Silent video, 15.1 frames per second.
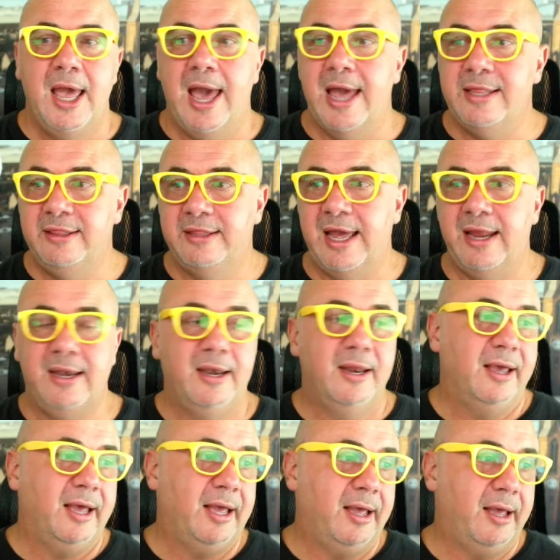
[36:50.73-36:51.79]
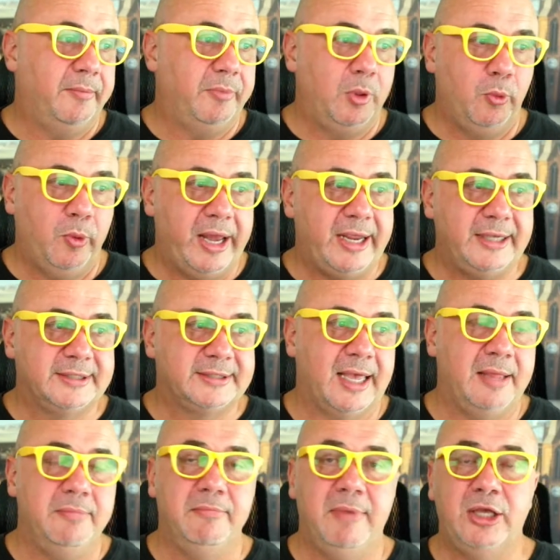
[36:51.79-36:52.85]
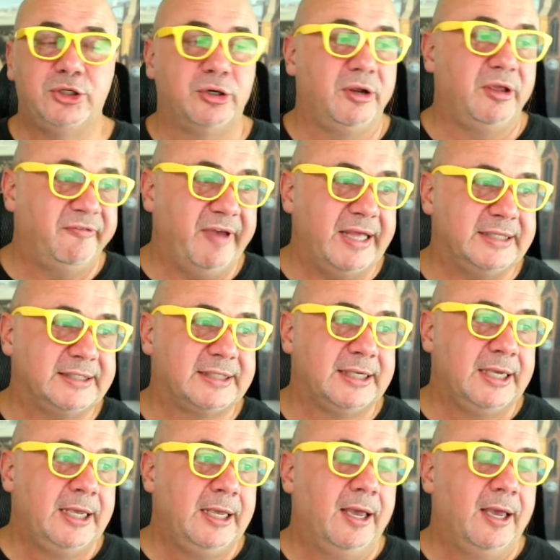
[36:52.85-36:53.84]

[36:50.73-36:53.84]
And then weddings and major events,